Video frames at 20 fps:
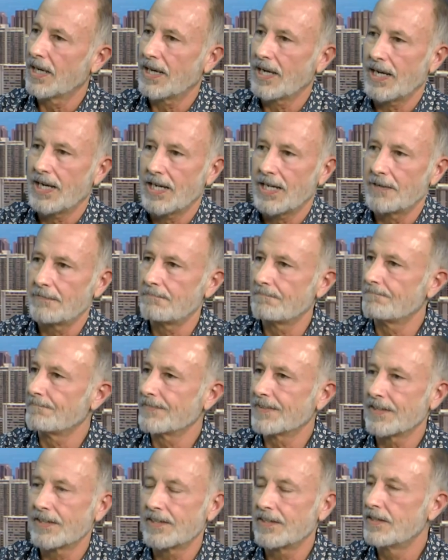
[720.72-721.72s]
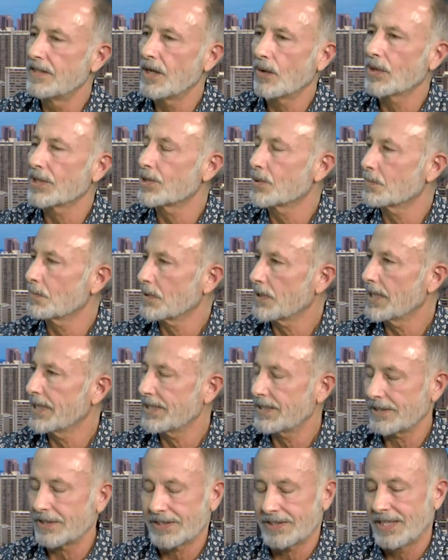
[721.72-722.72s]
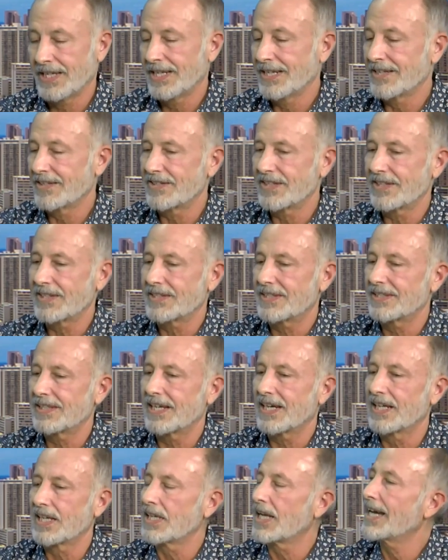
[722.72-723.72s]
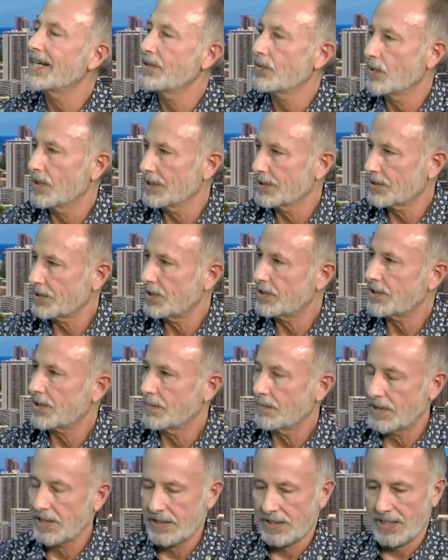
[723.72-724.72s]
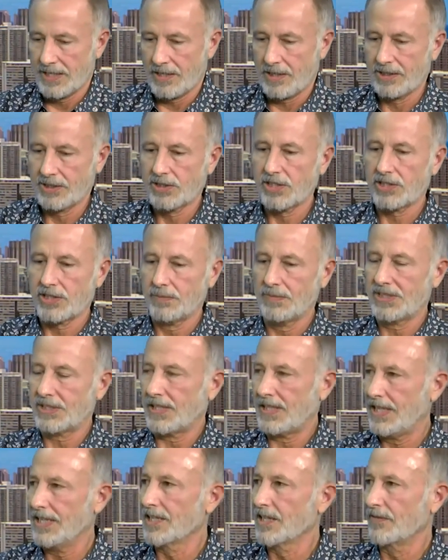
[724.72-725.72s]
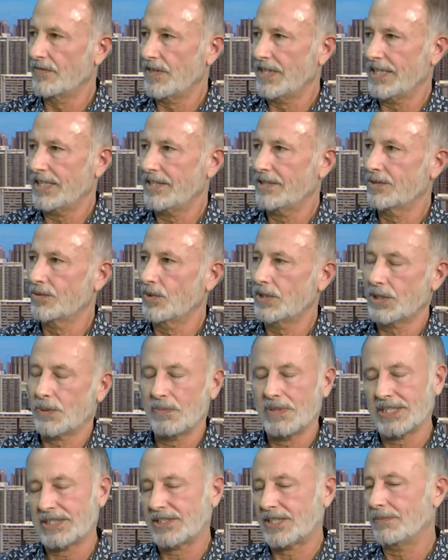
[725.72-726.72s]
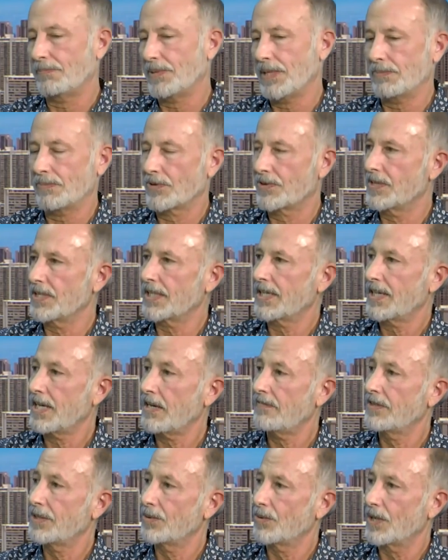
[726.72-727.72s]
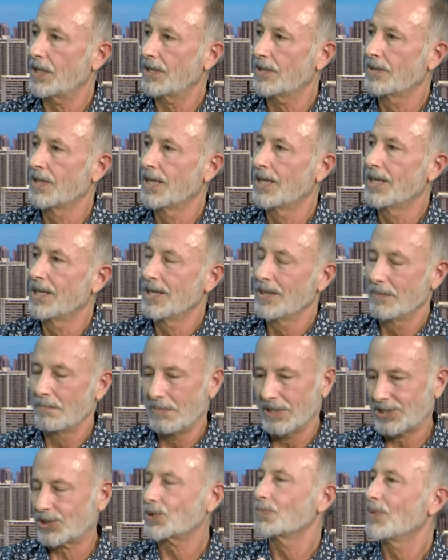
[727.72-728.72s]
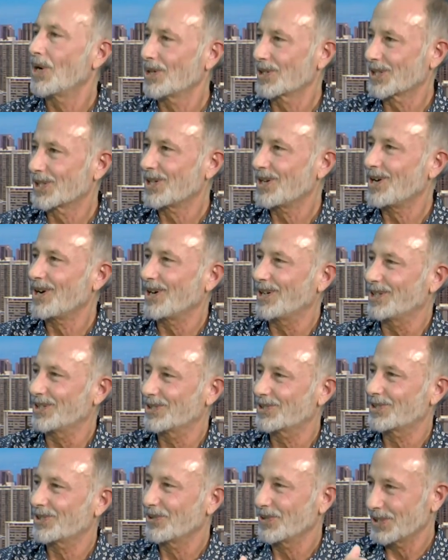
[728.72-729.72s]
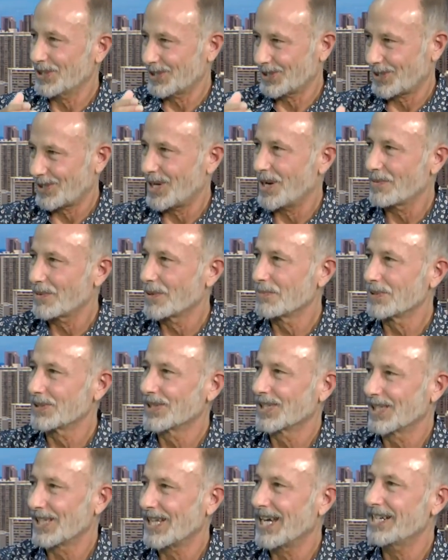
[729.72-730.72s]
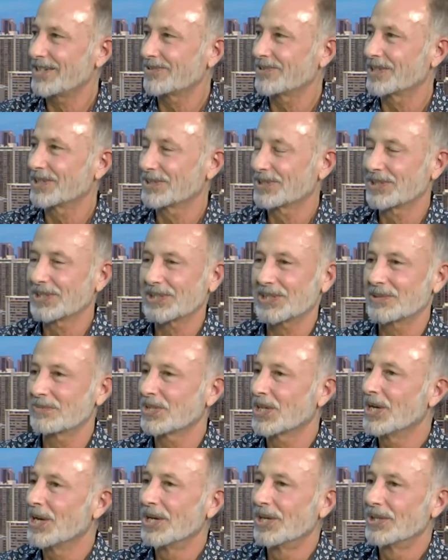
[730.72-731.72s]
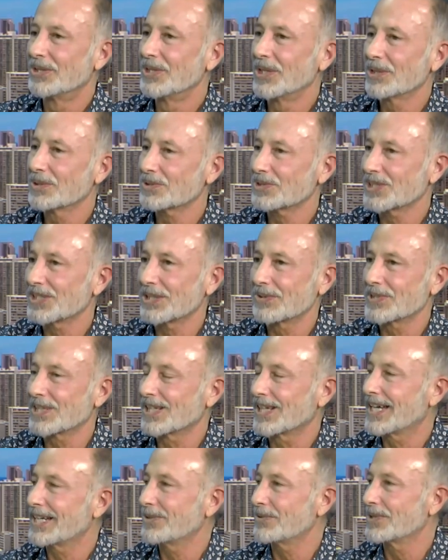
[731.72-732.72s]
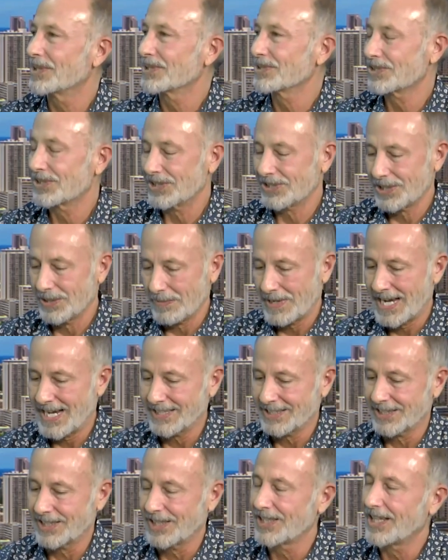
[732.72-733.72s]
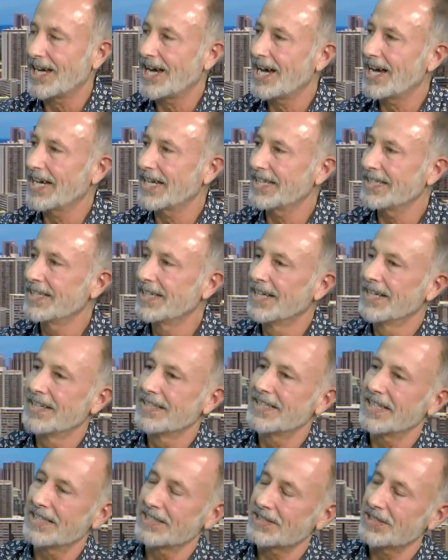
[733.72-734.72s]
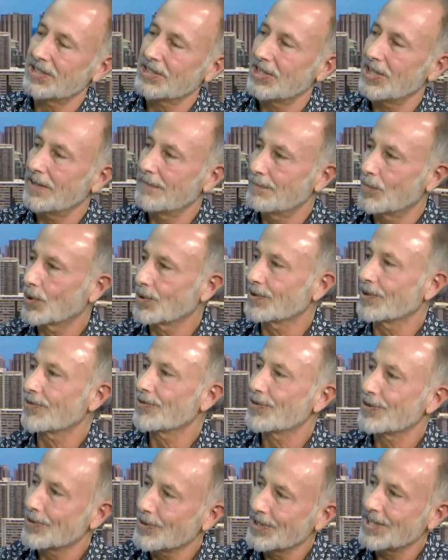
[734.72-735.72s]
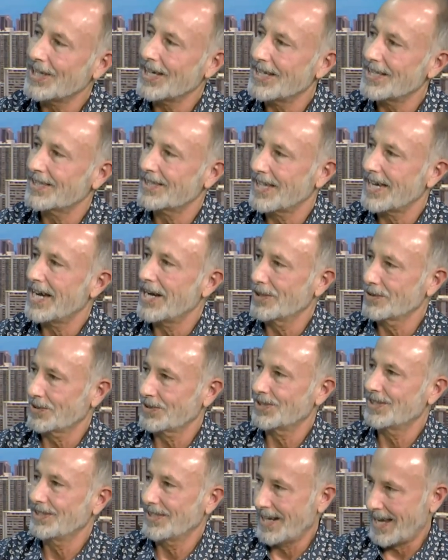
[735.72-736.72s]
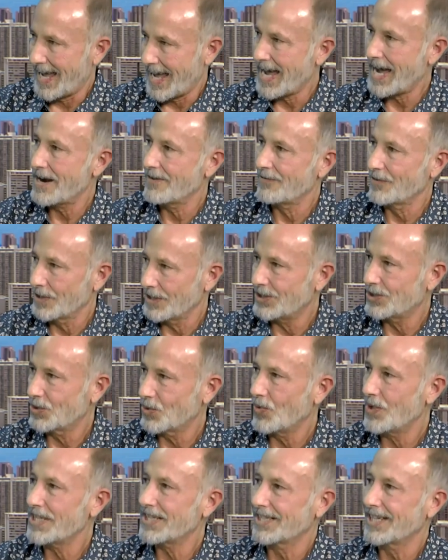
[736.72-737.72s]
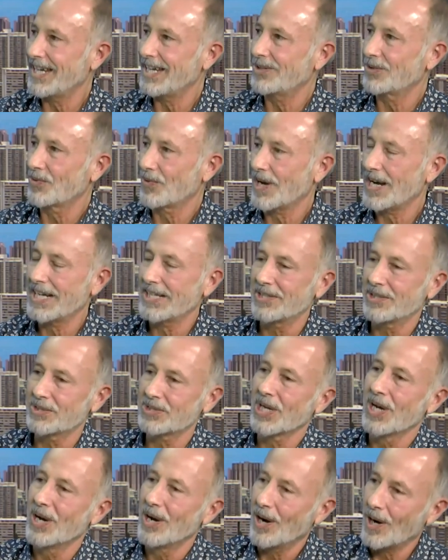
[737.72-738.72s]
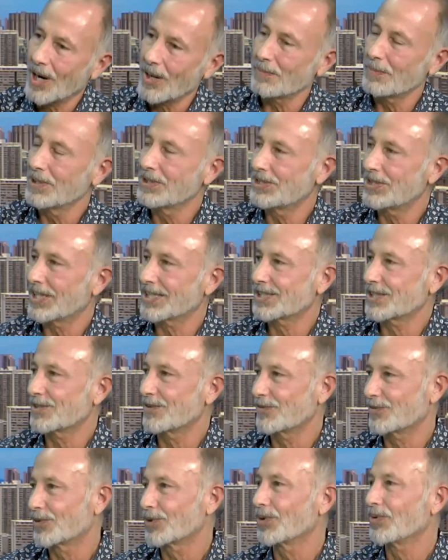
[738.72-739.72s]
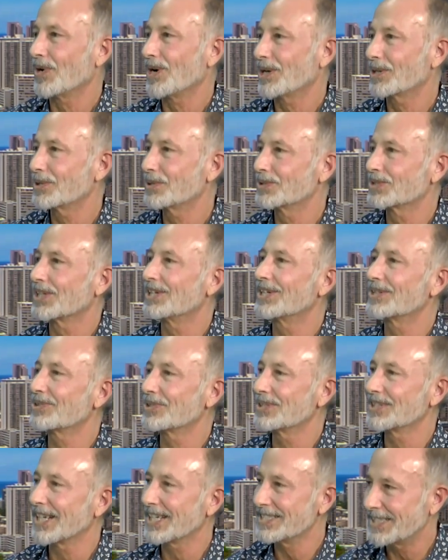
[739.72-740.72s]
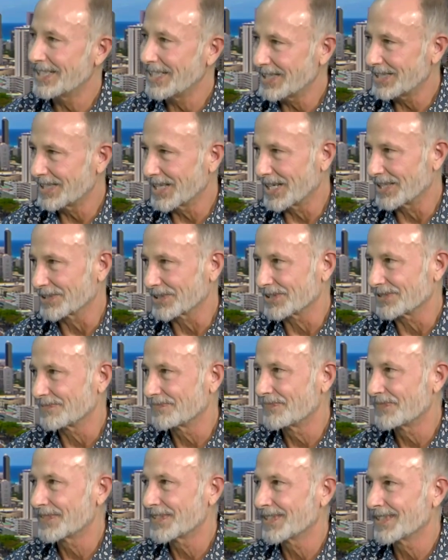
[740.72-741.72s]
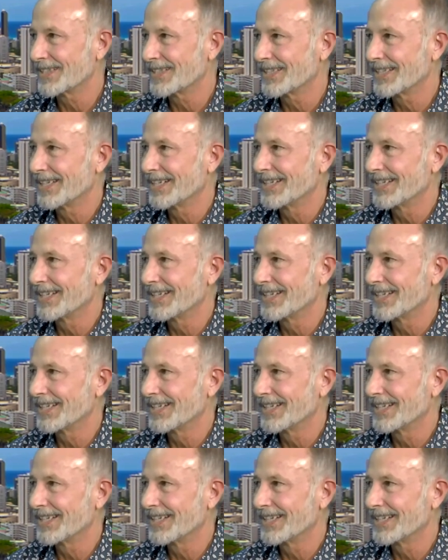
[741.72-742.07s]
um, no other place, a light rail system, and, and our system is elevated, which makes some people think heavy rail, but smaller cars, so it's comparable to light rail systems no city with a light rail system has a line that has achieved more than 38,000 average weekday riders. Our projection for Oahu is 119,000. Lots of luck.